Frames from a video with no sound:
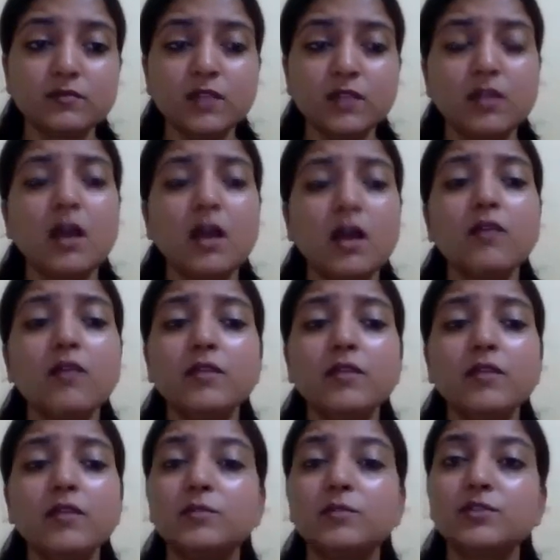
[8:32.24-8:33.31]
Now if
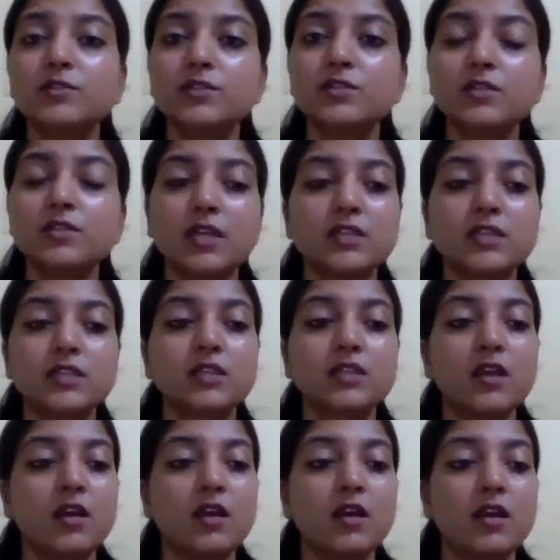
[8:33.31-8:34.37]
a person is
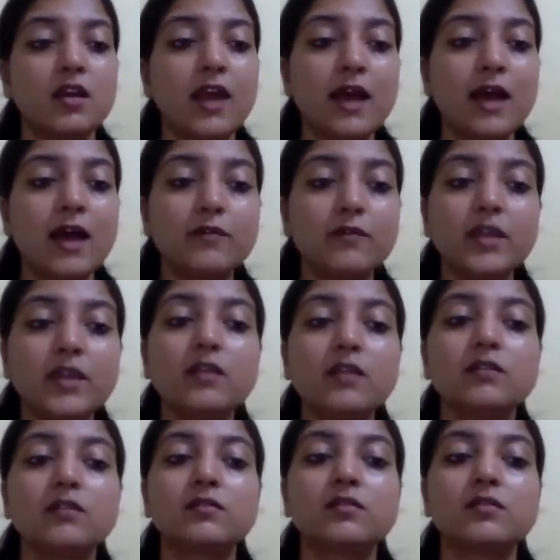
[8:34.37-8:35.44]
having
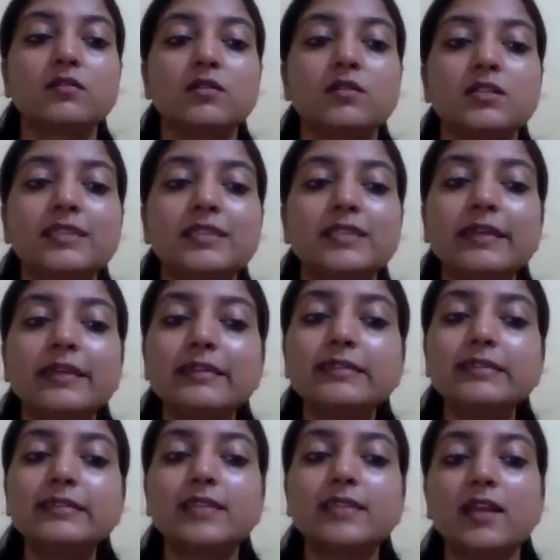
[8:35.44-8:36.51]
sickle
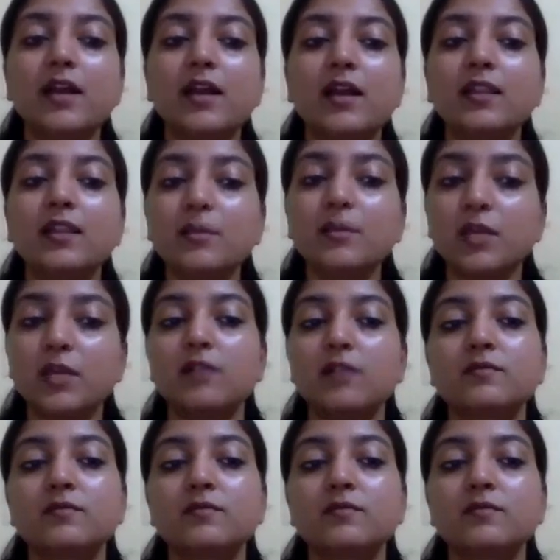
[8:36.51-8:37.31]
cell anemia,